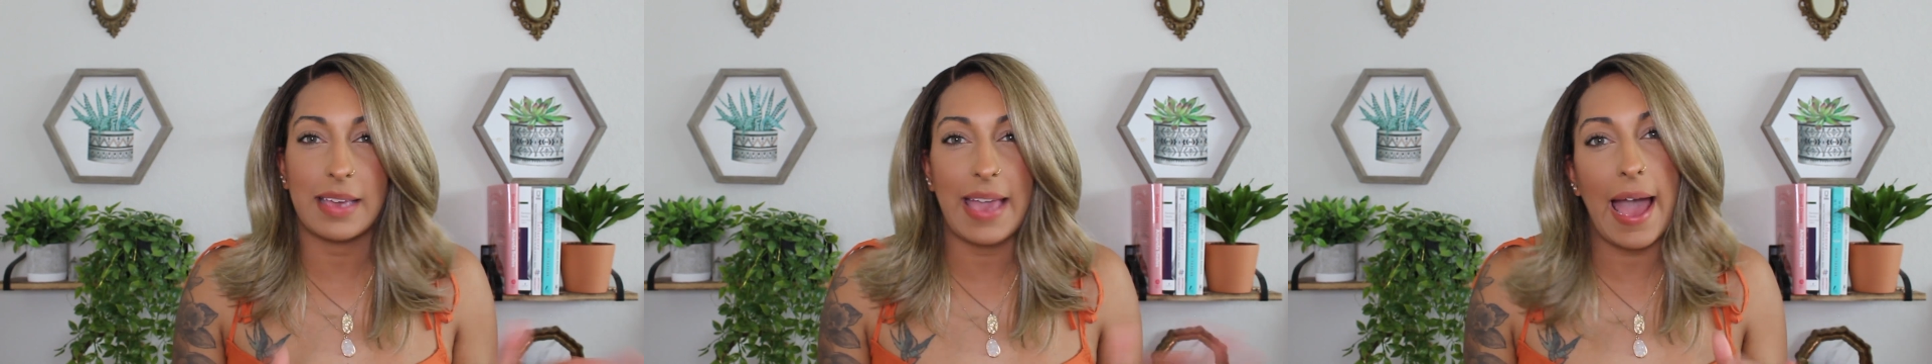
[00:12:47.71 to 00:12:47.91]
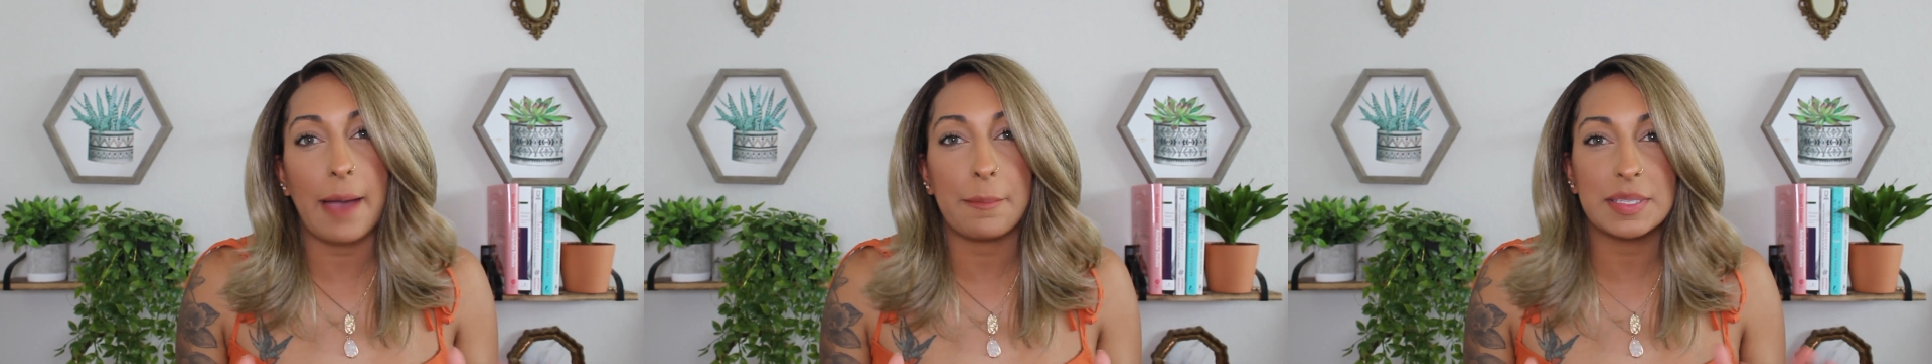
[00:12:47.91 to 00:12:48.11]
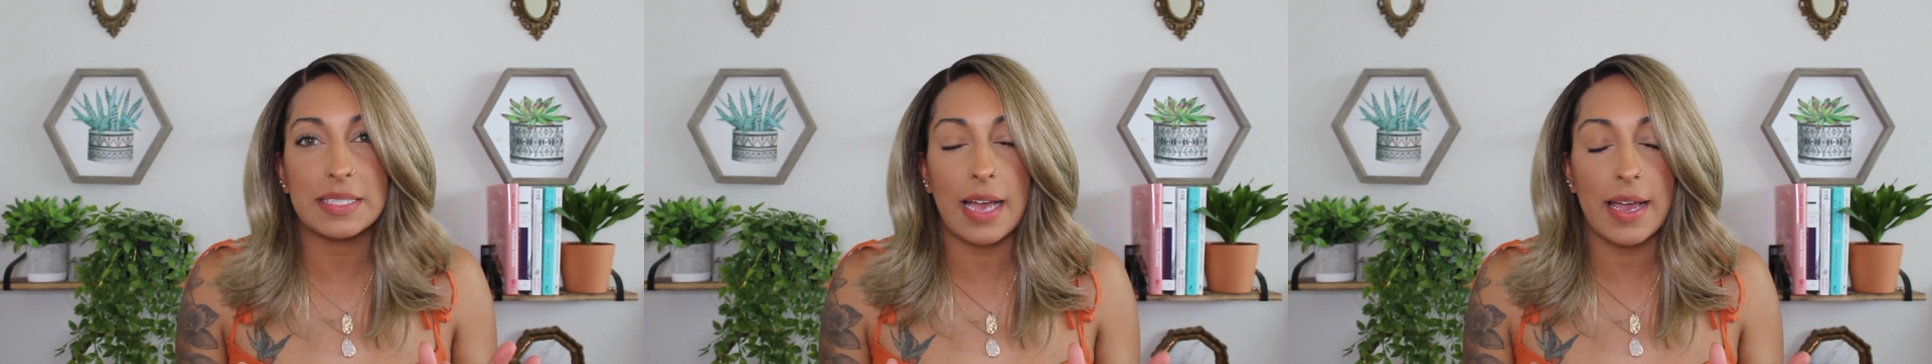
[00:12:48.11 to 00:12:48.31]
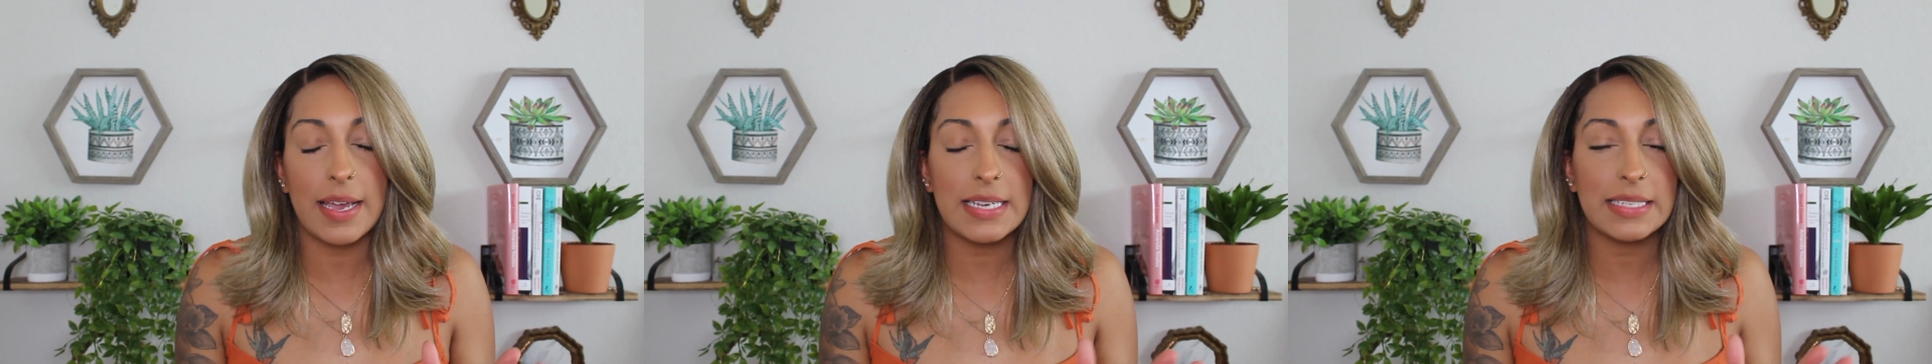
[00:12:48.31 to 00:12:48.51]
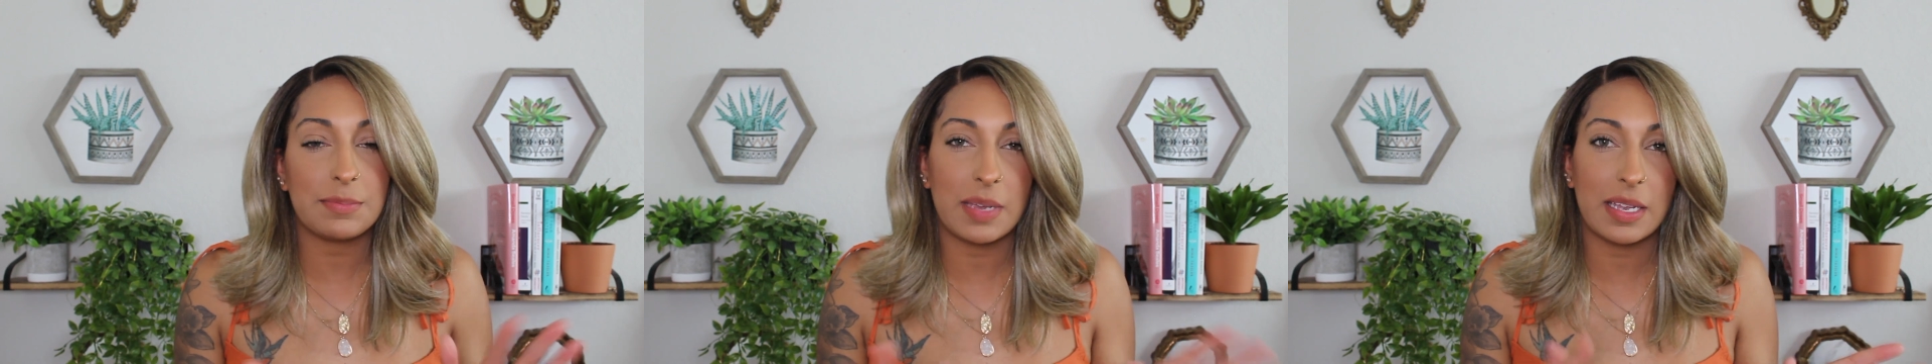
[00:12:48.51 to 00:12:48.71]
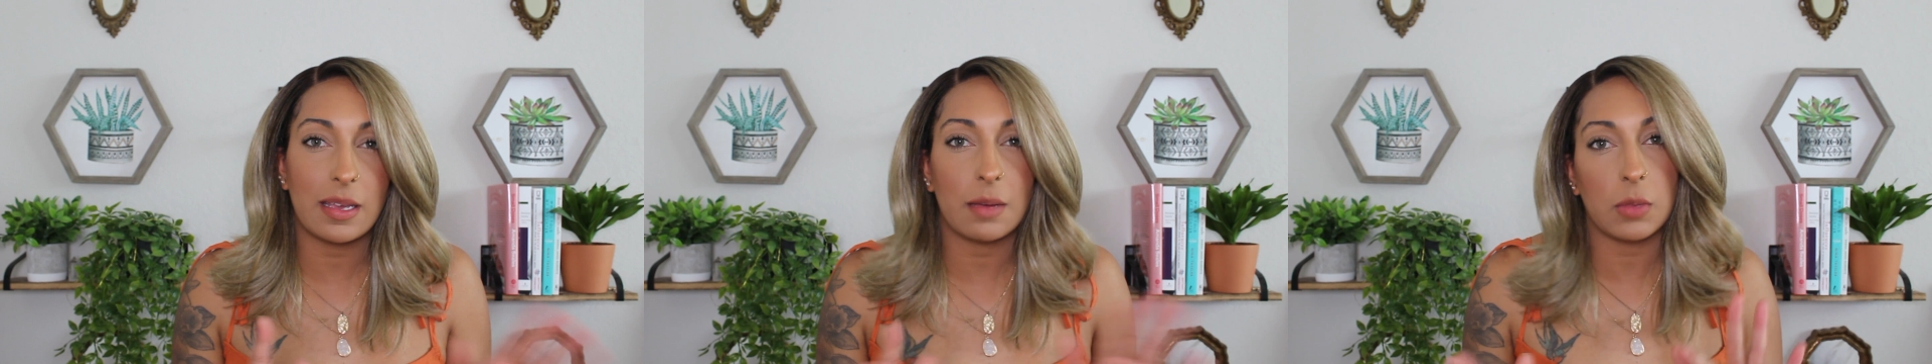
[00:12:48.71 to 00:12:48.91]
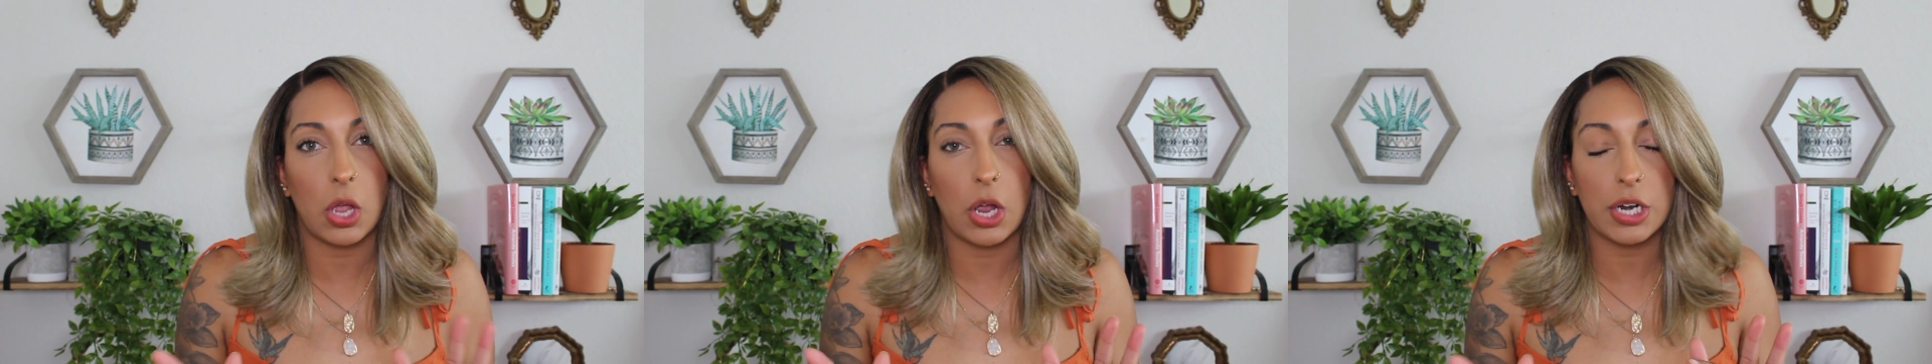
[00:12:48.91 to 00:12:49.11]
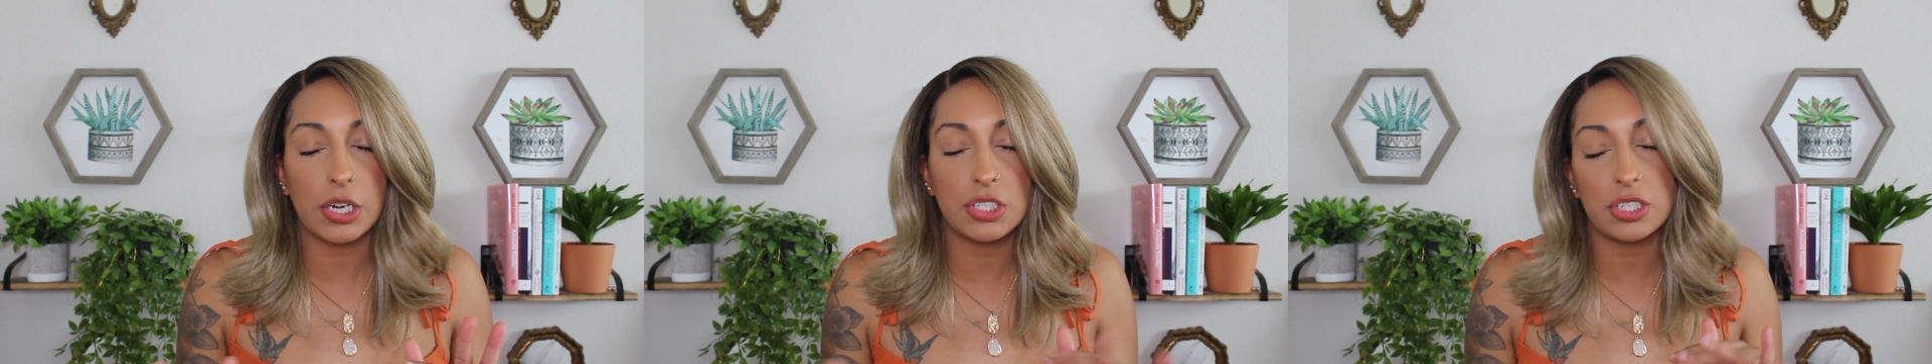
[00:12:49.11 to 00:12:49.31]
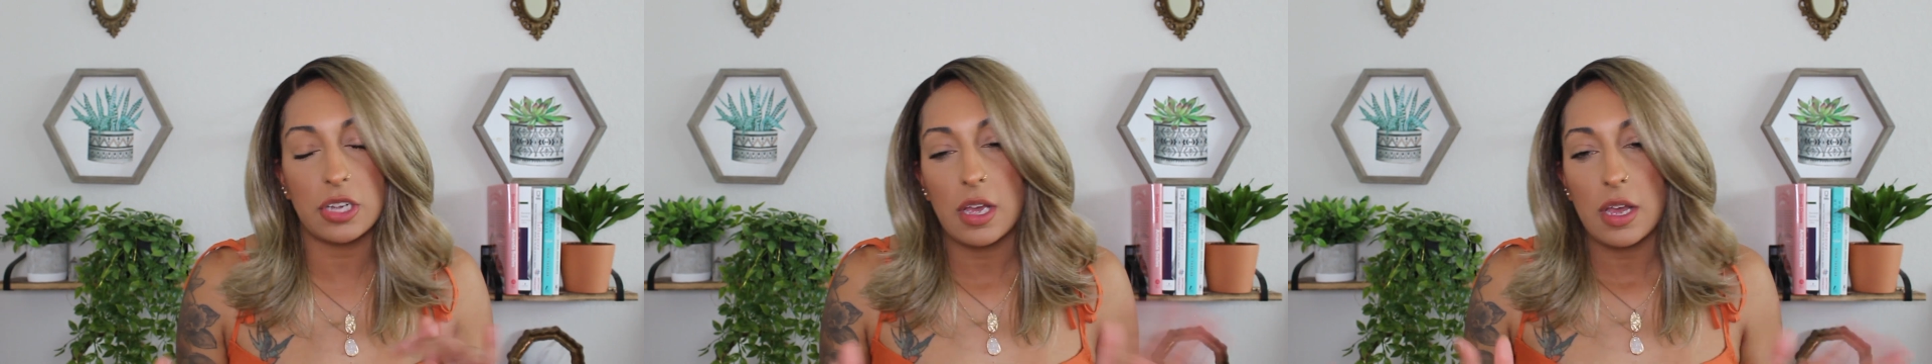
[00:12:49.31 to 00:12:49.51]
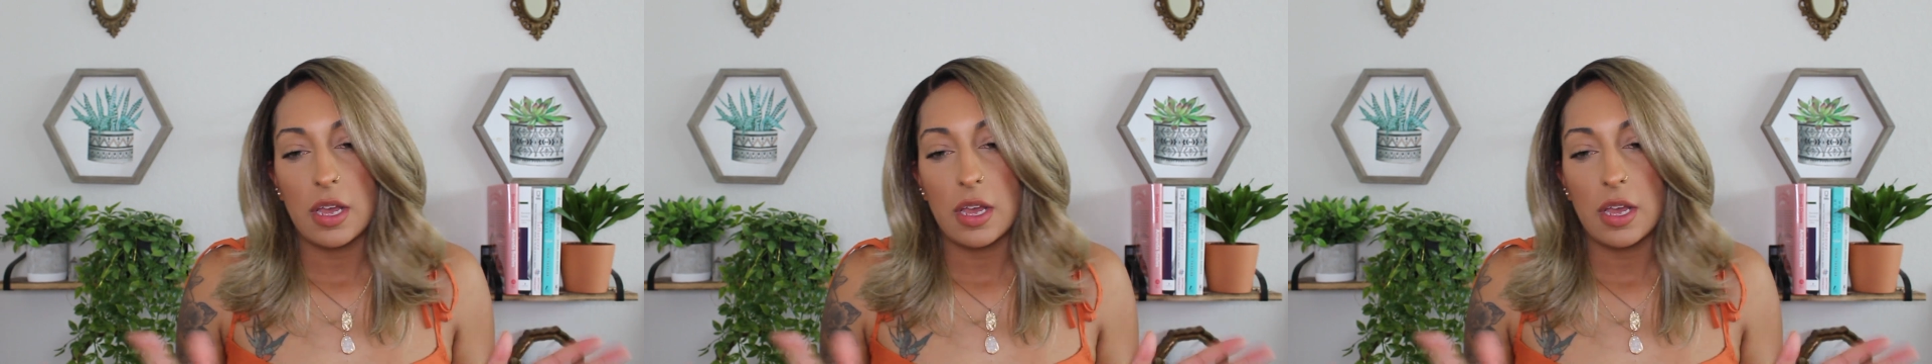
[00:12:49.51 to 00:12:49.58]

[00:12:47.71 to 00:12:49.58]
cap size, medium large.